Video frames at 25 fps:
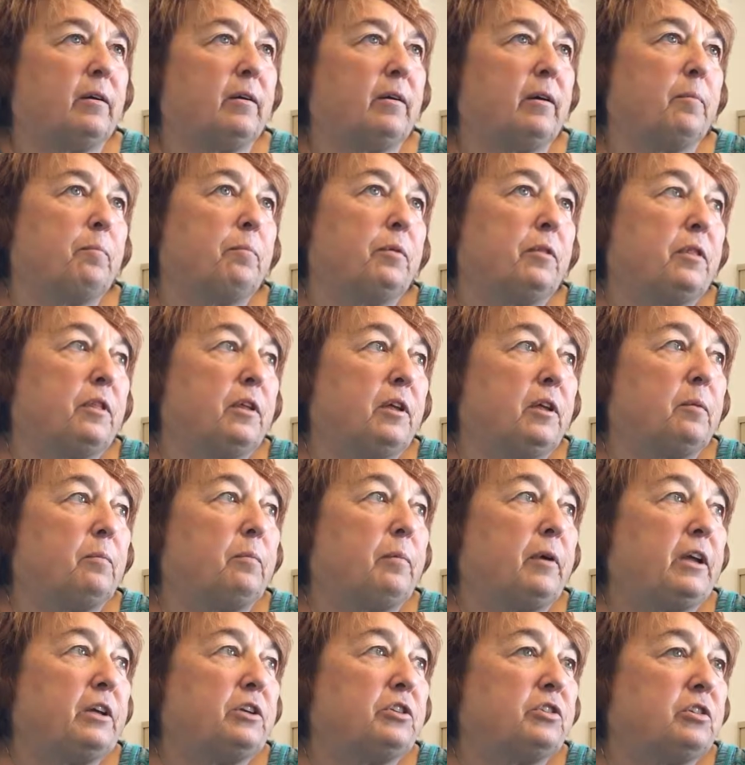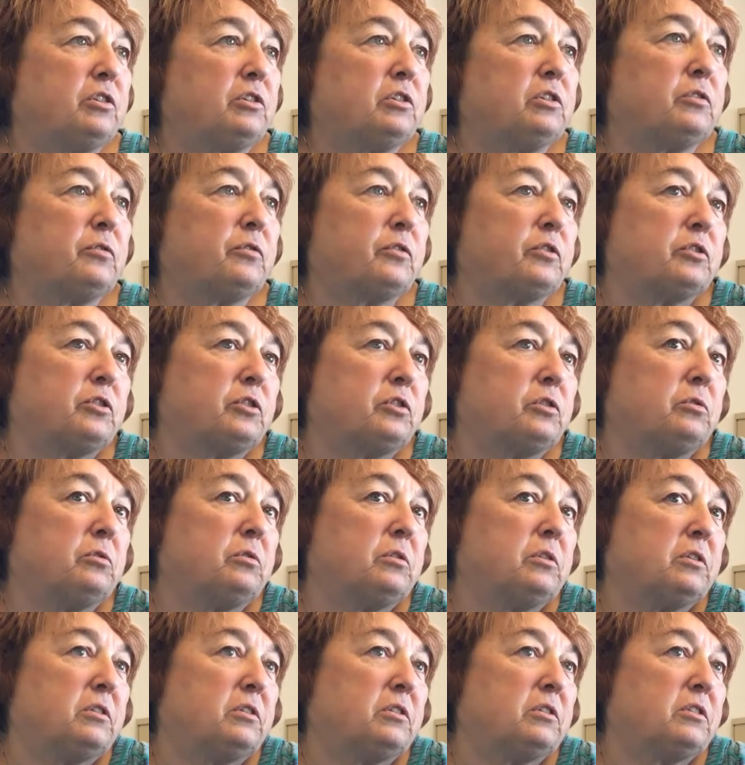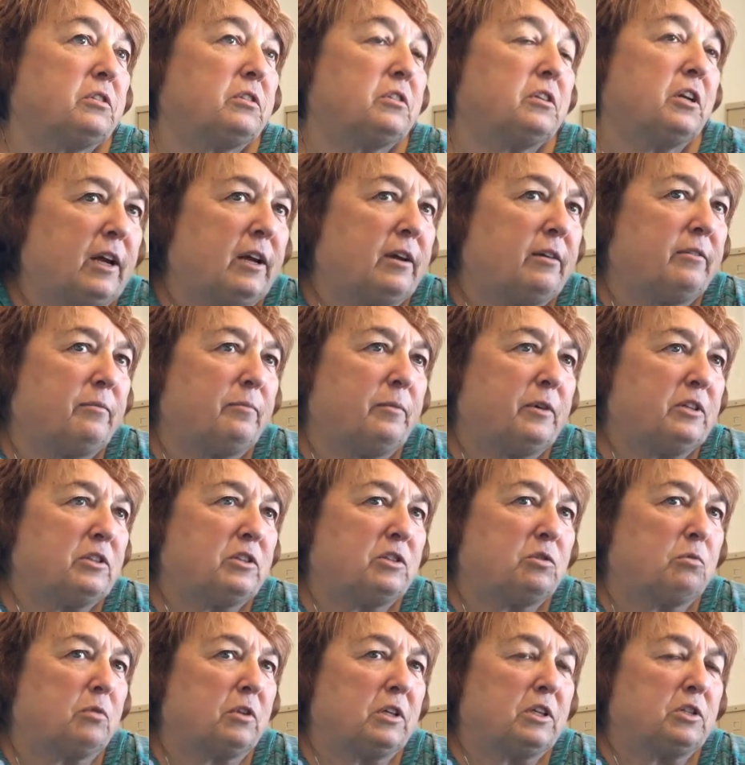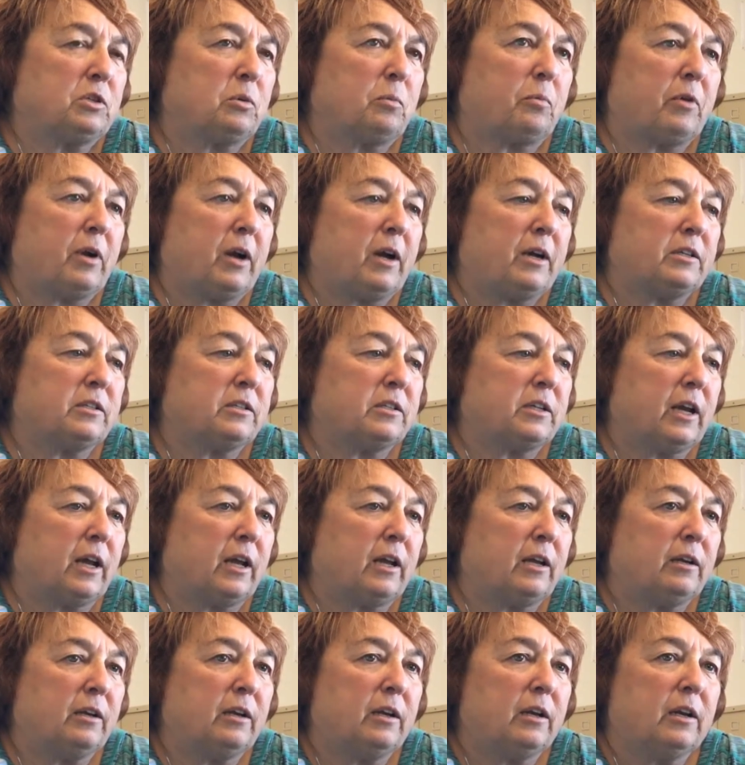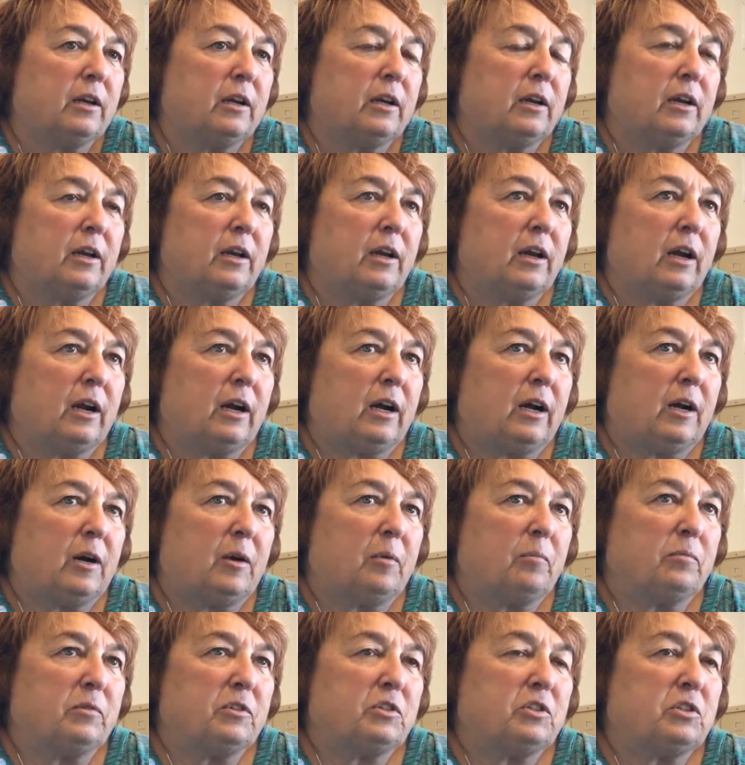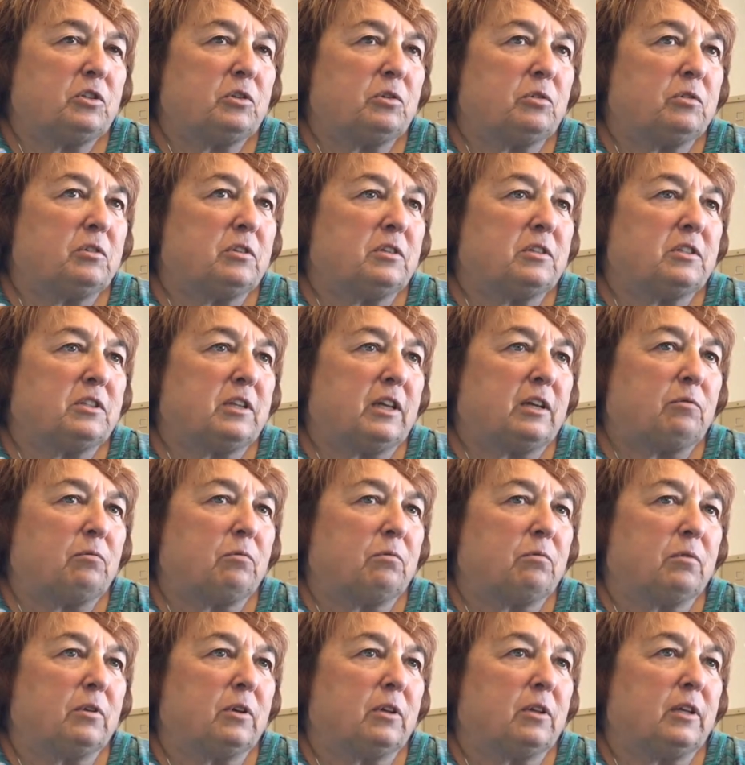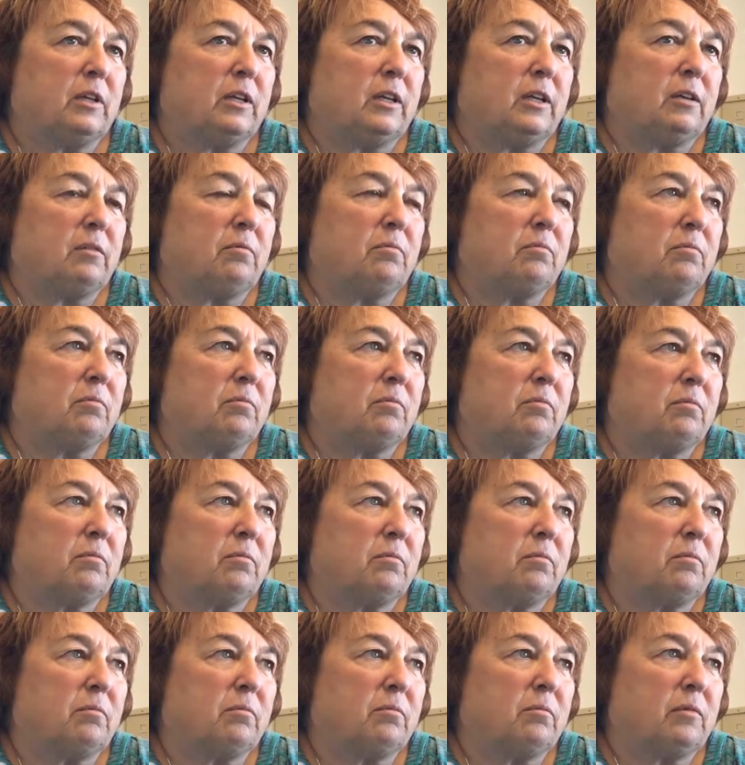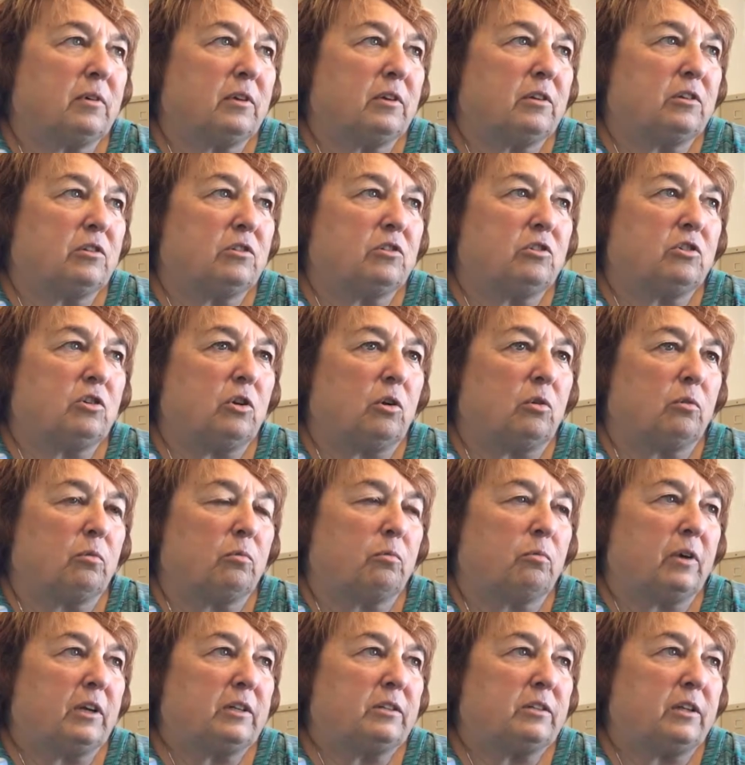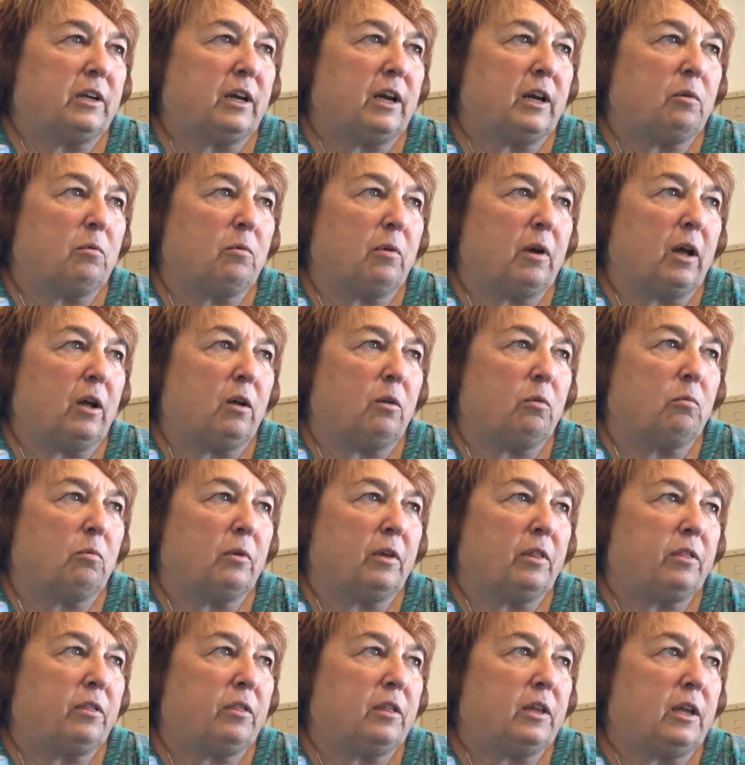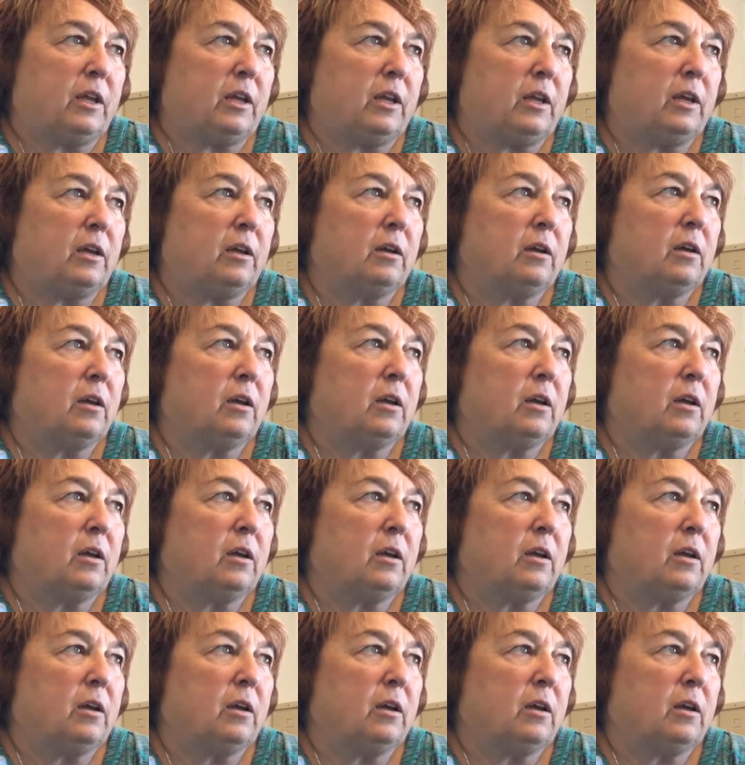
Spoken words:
empathy and patience for students. I've been really surprised at students that really don't resonate well with the,